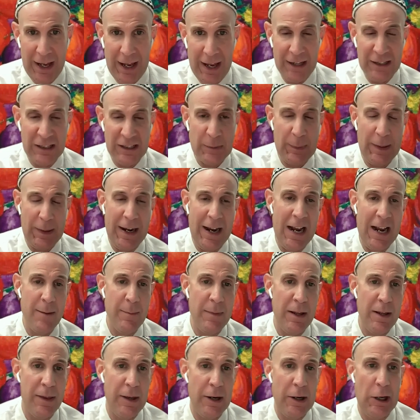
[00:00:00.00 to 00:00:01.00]
Hence
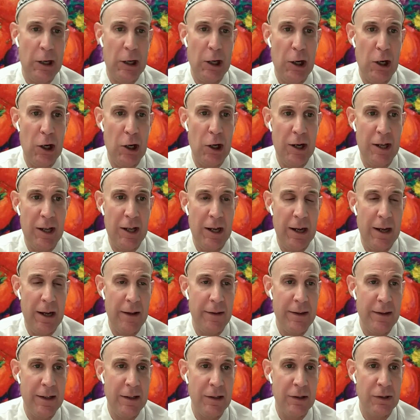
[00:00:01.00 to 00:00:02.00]
behind me, there
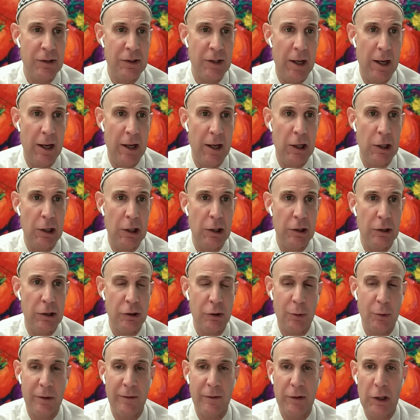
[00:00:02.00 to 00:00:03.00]
are these sort
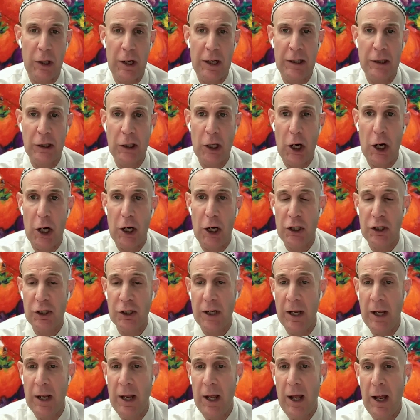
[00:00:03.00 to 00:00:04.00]
of
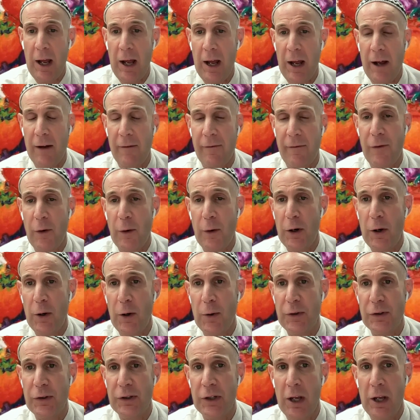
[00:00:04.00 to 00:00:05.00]
enlarged
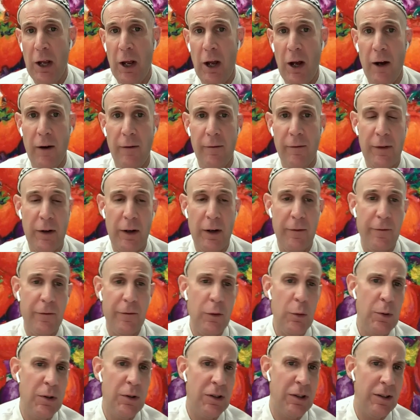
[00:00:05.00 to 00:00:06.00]
photos of
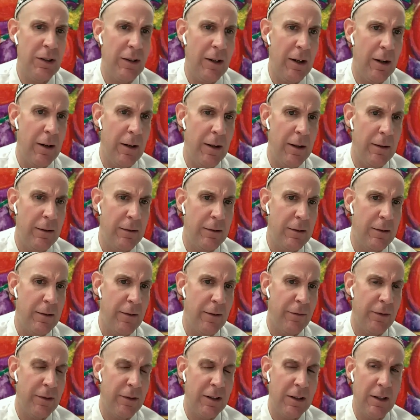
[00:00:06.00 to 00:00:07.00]
fruits. And
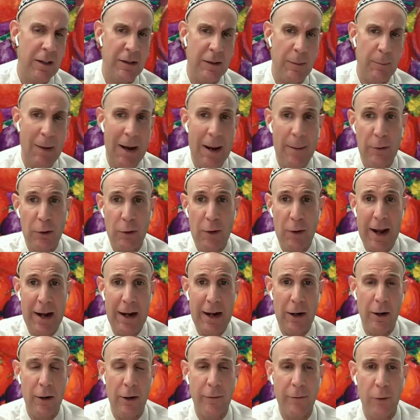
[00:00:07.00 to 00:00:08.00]
there's a
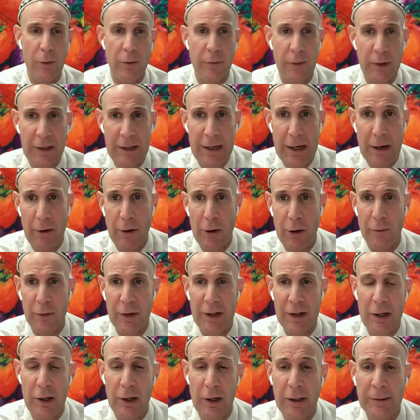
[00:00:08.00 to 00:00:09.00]
pomegranate over here and
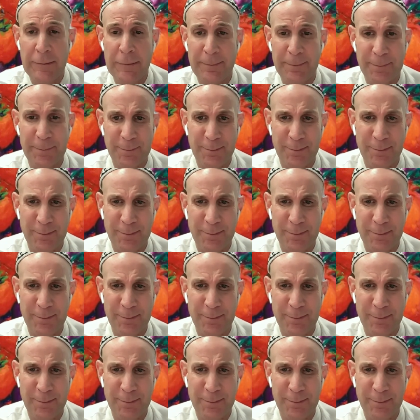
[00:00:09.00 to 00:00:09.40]
over here.